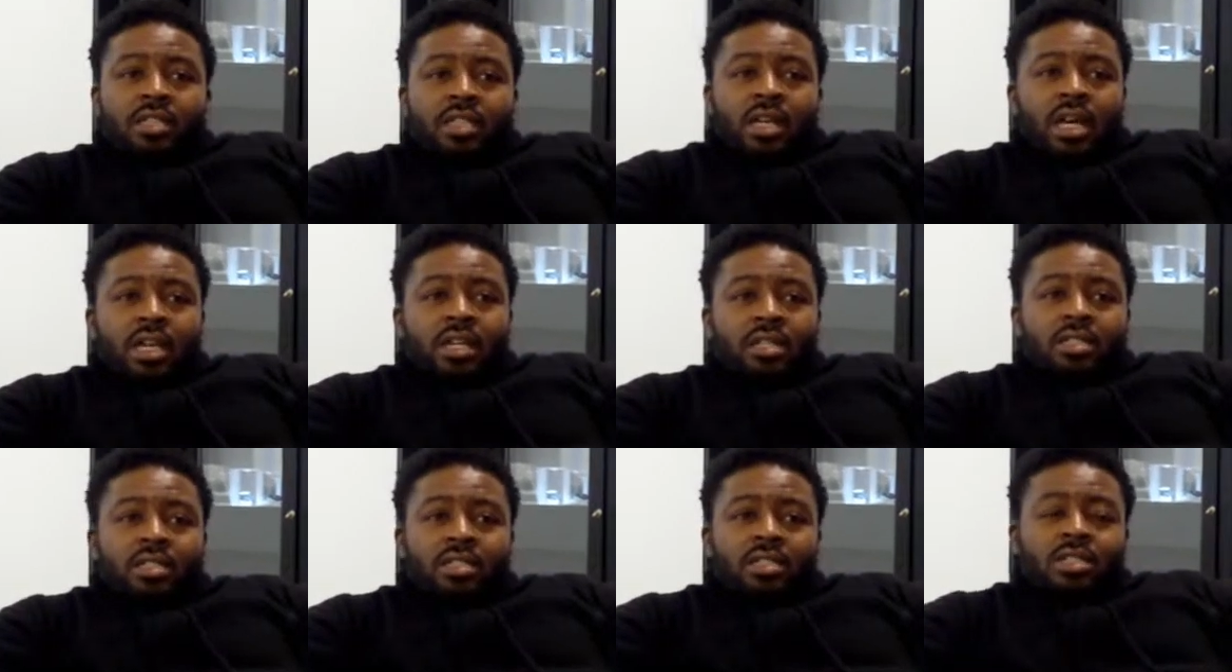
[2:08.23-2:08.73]

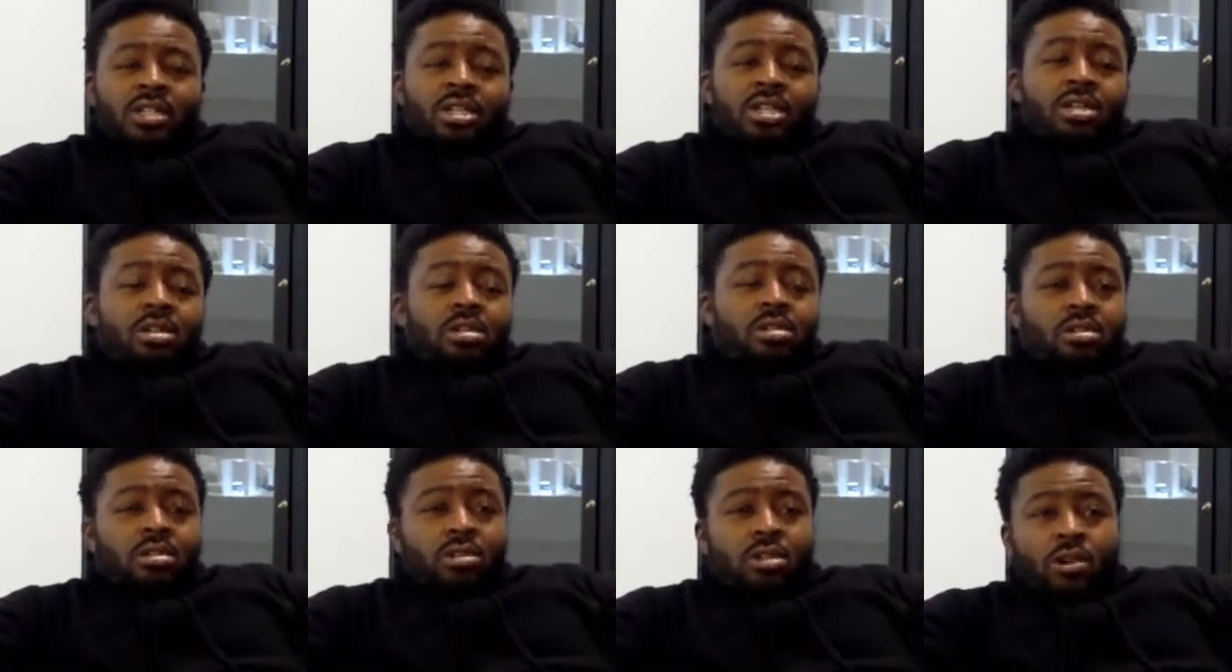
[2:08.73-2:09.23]
Like,
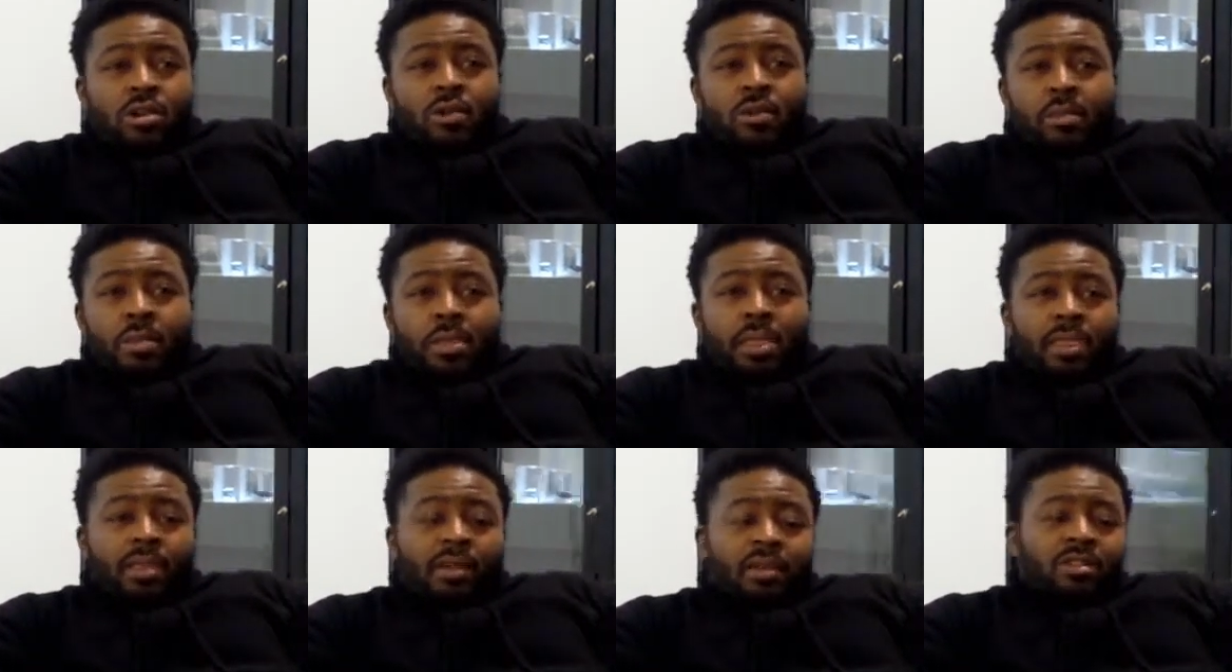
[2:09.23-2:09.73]
I
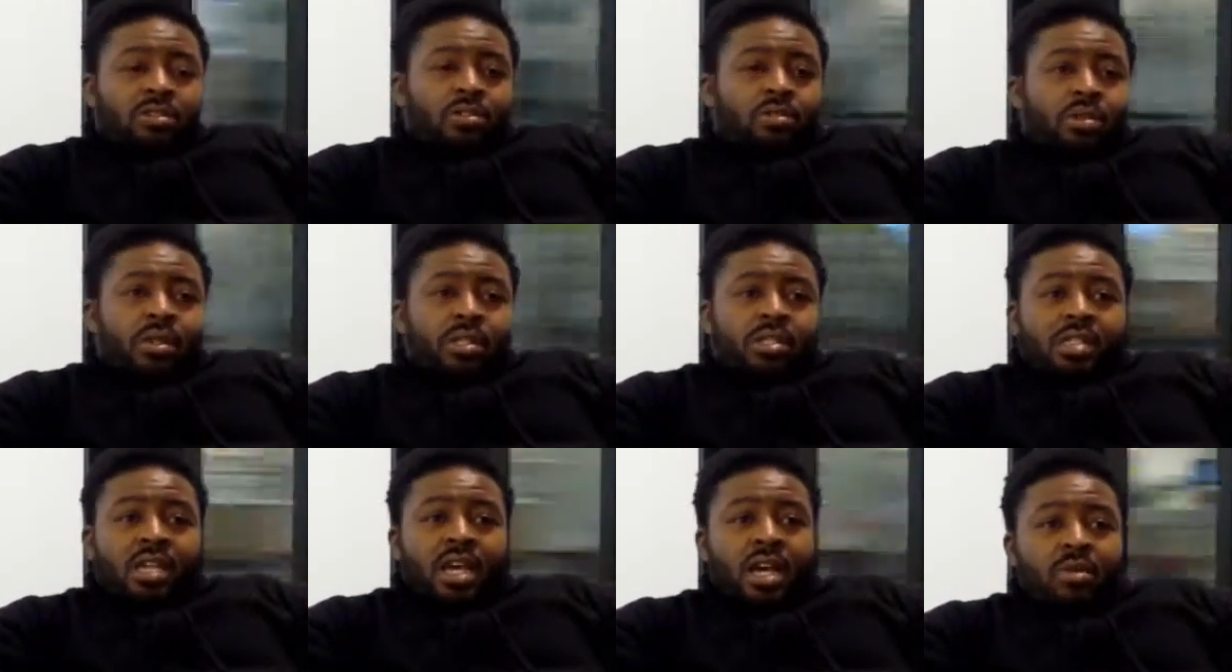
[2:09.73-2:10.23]
know
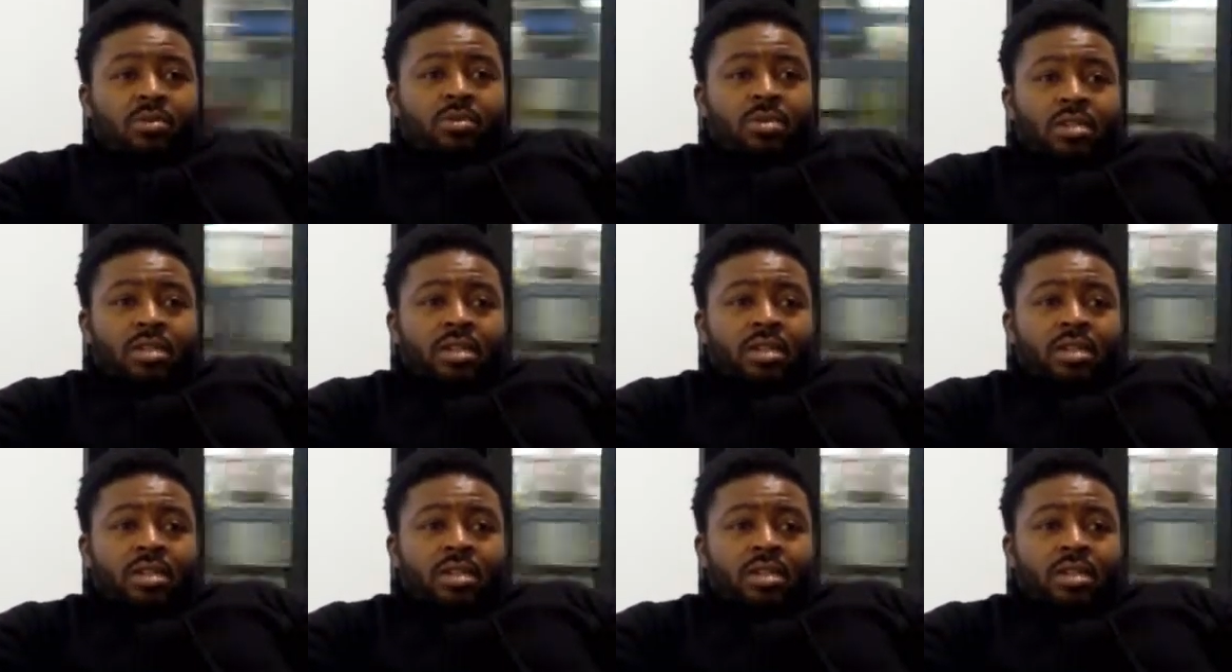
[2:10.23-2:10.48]
one time we